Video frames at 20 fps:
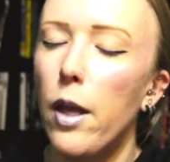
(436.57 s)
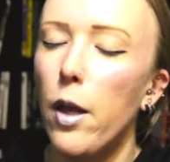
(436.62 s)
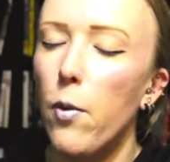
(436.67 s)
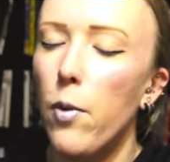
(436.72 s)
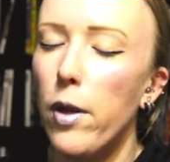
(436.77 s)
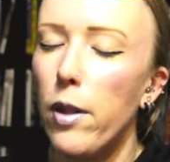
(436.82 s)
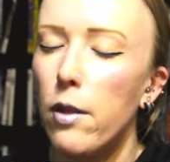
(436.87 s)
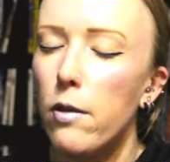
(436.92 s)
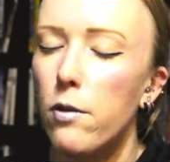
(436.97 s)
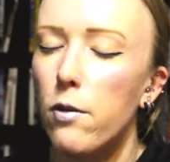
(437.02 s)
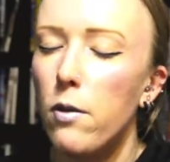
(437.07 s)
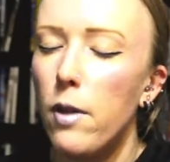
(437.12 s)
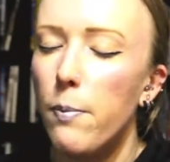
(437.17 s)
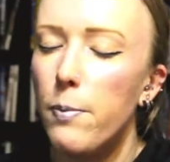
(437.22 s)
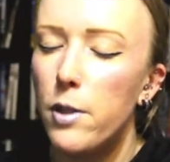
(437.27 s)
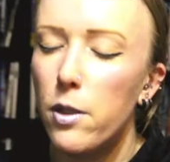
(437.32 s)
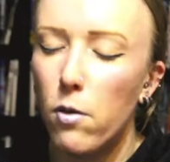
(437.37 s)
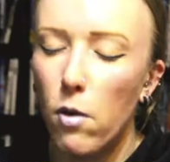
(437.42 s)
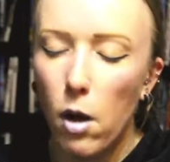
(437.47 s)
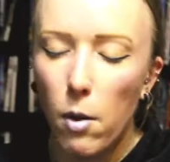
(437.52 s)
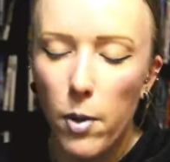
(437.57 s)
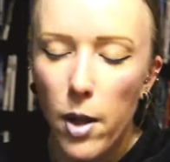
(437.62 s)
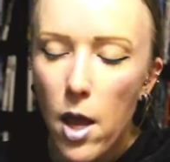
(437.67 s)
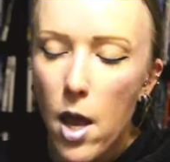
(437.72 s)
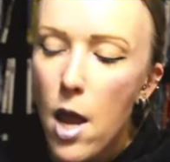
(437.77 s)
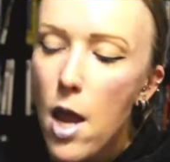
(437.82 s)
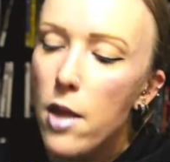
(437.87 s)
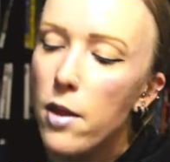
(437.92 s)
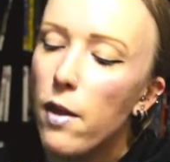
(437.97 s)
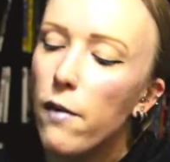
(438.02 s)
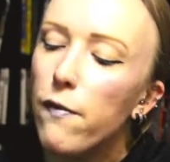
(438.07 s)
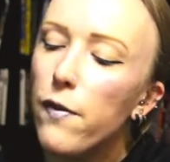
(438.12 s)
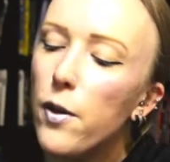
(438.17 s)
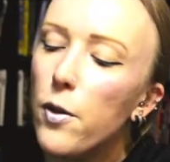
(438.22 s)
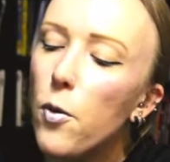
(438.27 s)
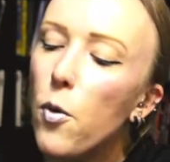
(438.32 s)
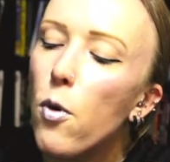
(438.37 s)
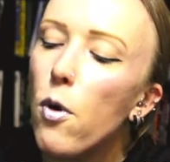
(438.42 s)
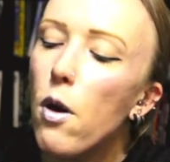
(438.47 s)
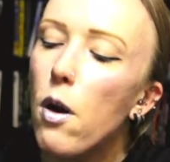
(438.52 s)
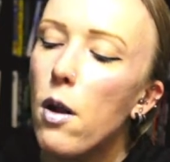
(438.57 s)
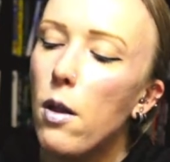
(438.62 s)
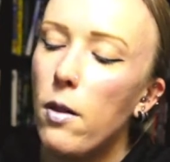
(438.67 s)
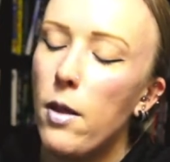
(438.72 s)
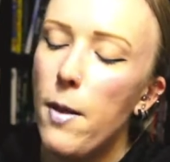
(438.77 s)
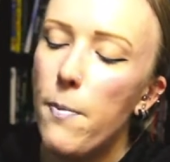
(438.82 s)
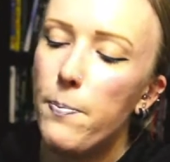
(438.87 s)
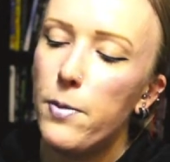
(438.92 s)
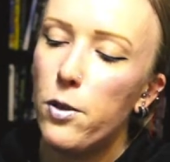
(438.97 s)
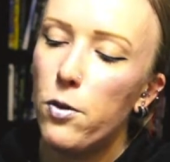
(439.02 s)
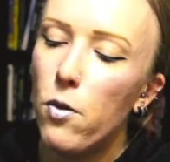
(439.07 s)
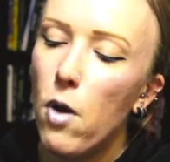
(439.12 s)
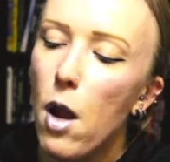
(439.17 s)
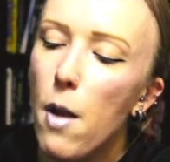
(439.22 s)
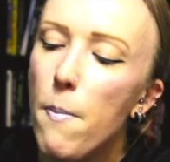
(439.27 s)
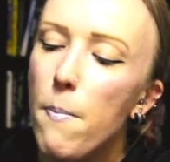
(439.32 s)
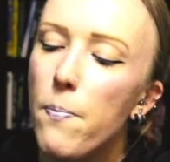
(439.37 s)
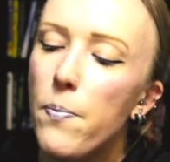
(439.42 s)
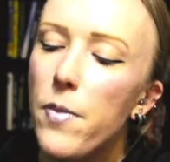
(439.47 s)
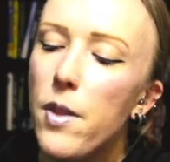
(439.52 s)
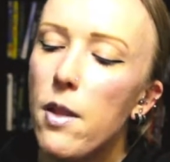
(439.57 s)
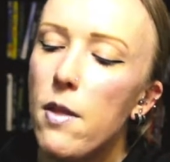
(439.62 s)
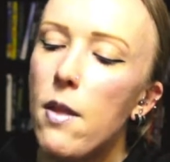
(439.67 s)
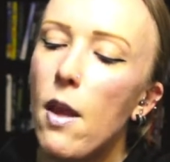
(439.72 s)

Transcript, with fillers: Liquid Lip Scrub. The Velour Lip Scrub.